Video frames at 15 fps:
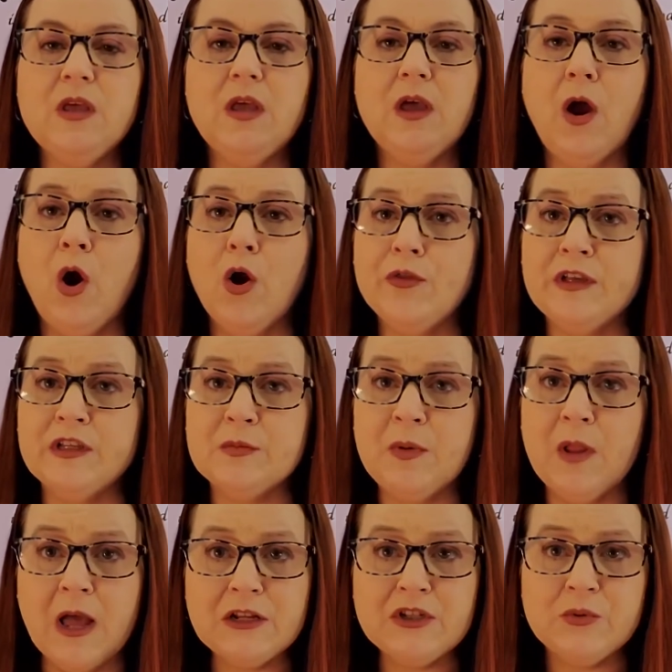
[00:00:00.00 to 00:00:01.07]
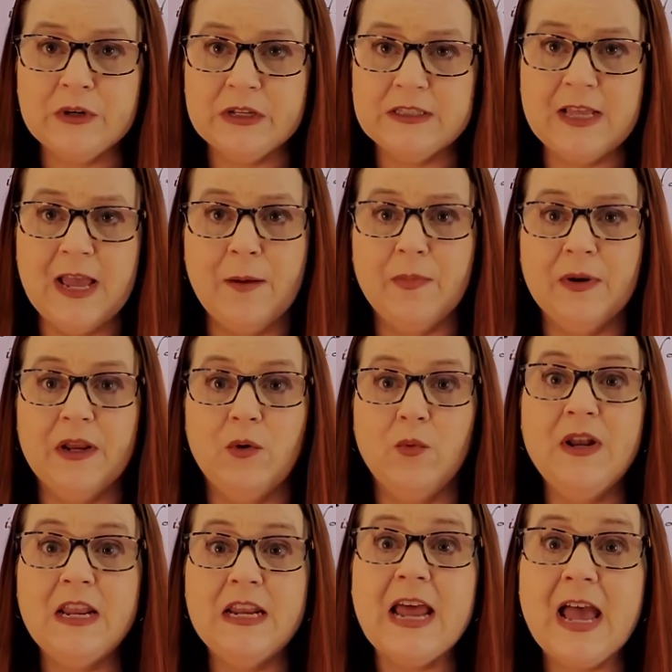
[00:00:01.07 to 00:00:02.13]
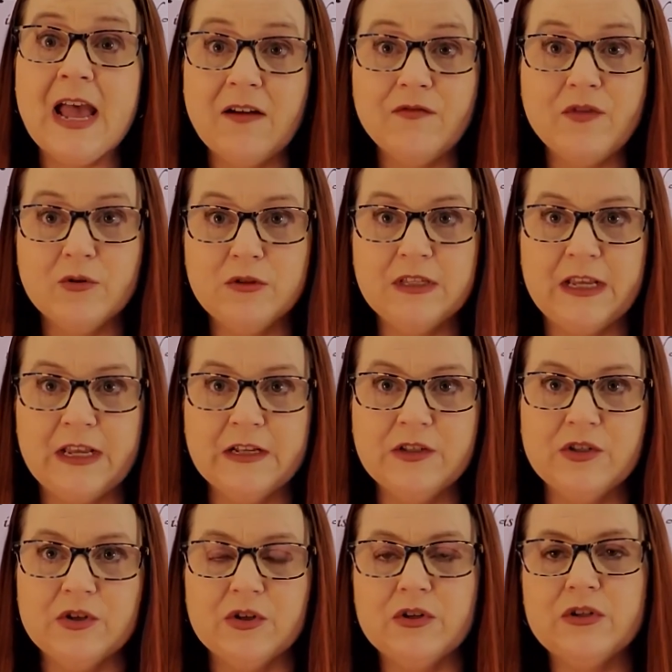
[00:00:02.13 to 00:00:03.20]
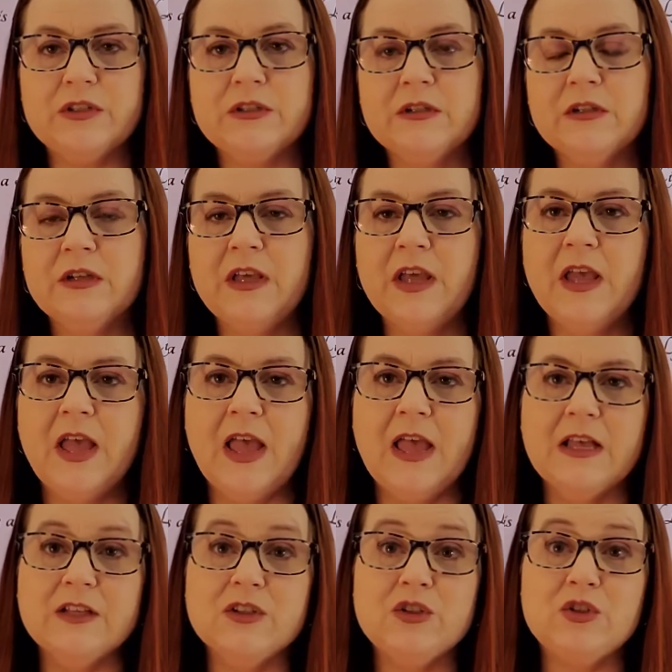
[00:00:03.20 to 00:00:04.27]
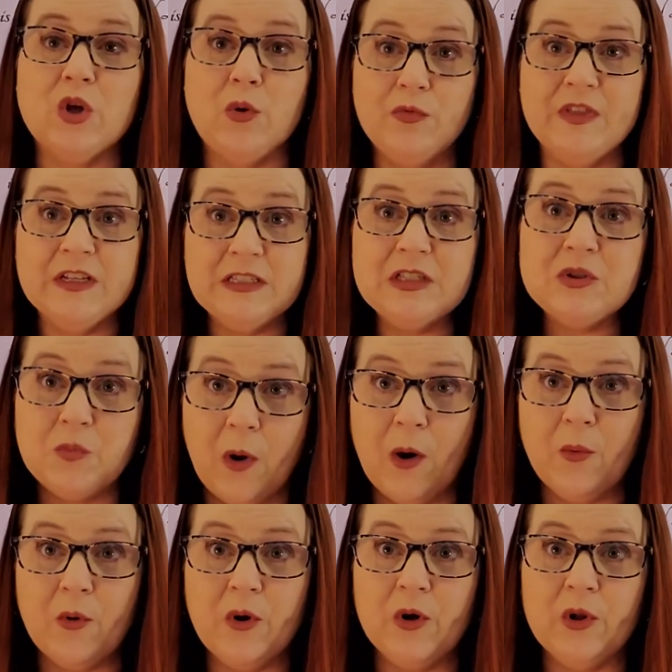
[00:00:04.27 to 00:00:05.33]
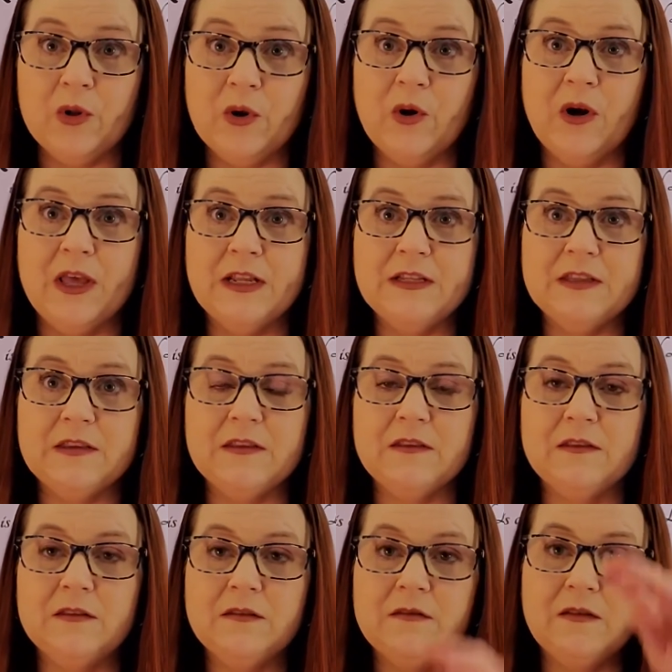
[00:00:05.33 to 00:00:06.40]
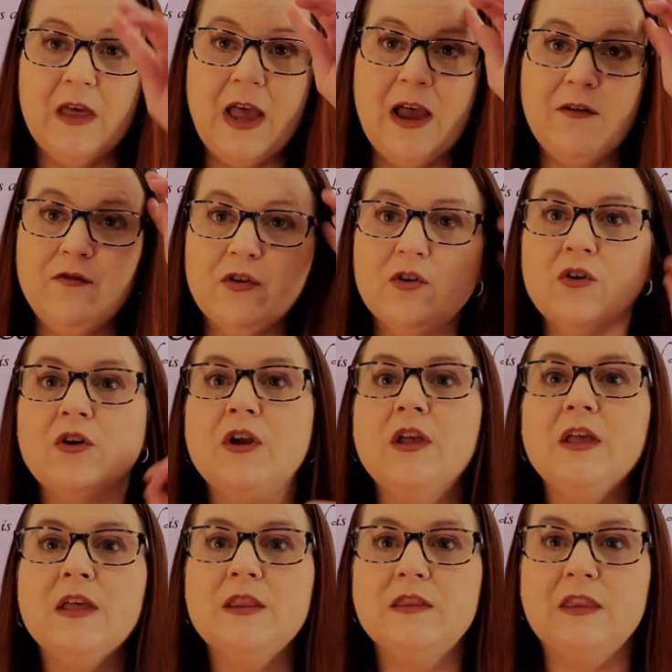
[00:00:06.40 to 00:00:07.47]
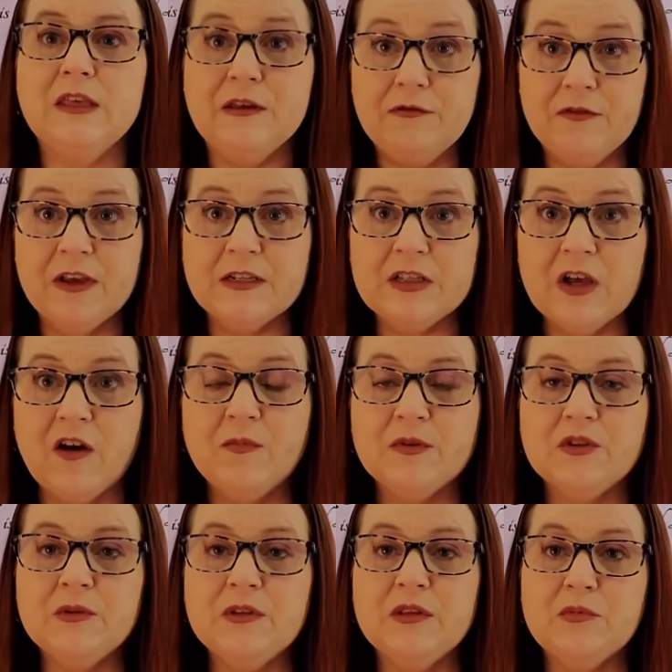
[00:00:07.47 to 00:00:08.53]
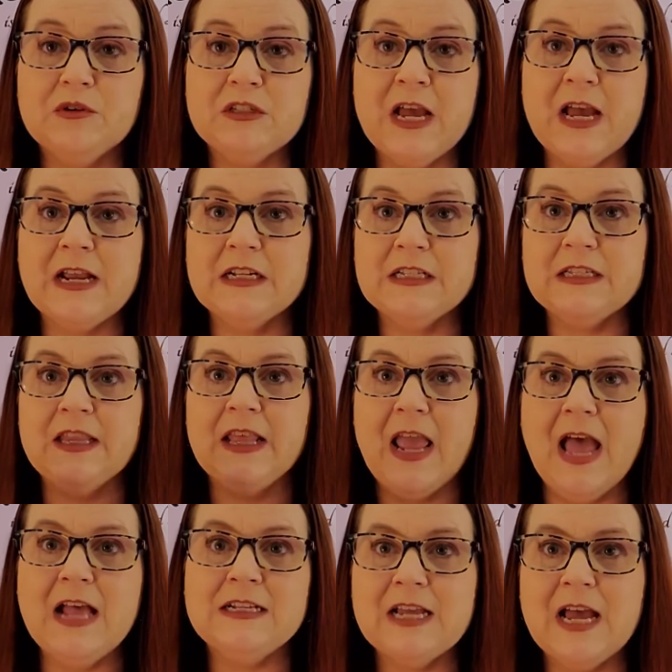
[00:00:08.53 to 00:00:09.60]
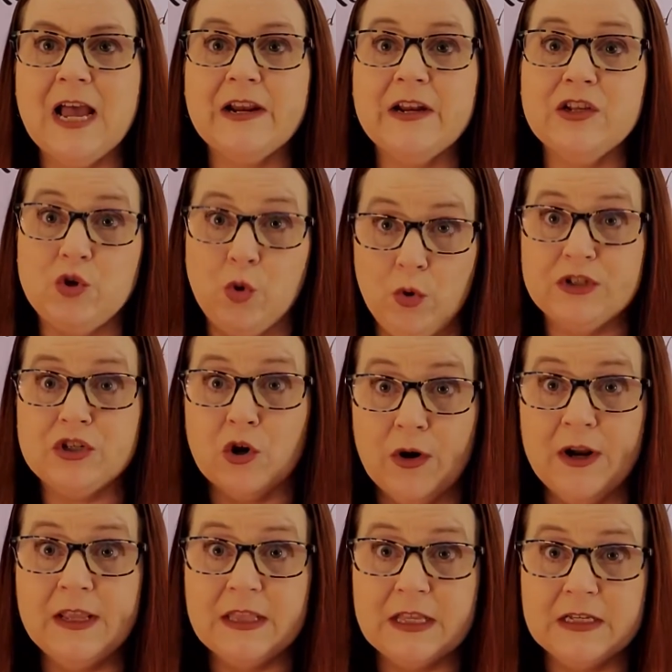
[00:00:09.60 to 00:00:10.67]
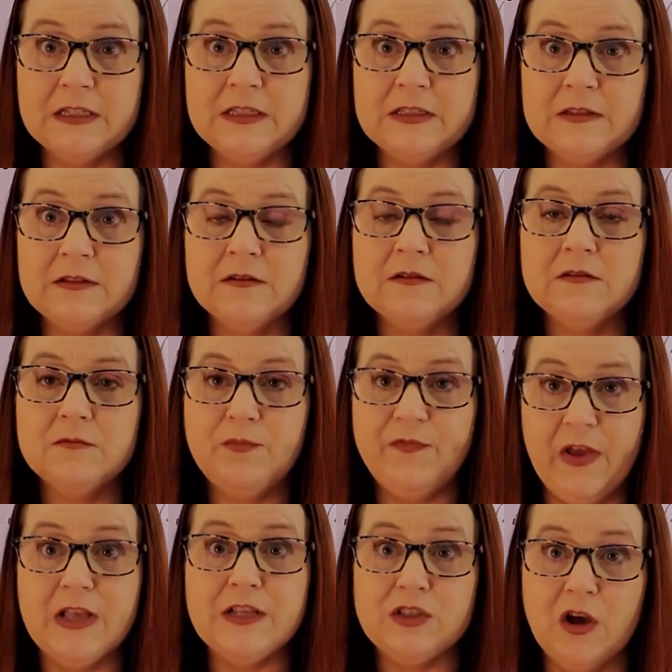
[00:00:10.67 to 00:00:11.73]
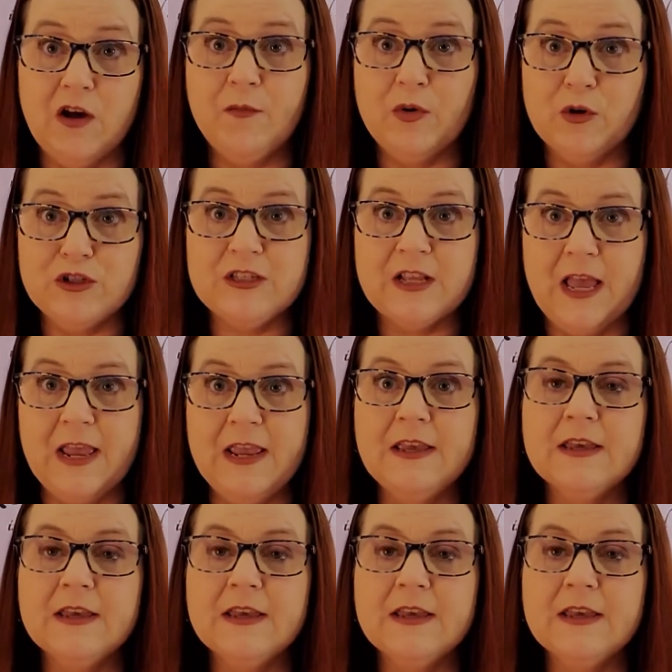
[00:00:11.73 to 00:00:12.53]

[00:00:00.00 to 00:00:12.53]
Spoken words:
are these plot twists happening? We need to have those answers. So this is where we're going to learn it. After the face-off between the protagonist and the antagonist, or during this face-off per se,